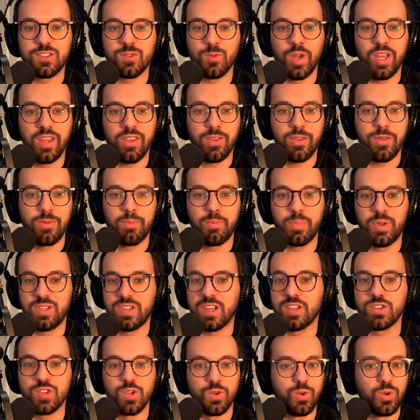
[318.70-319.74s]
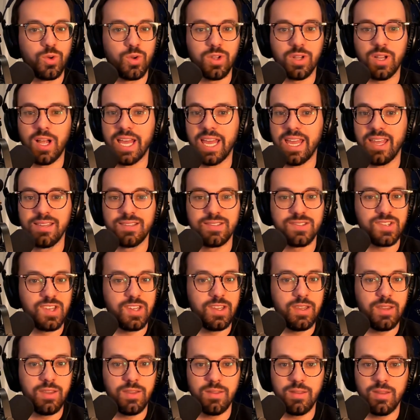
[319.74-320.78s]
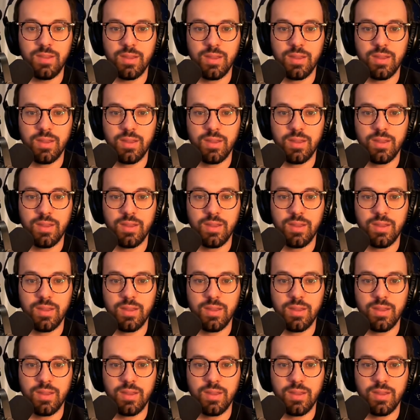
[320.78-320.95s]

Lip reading: with potential clients and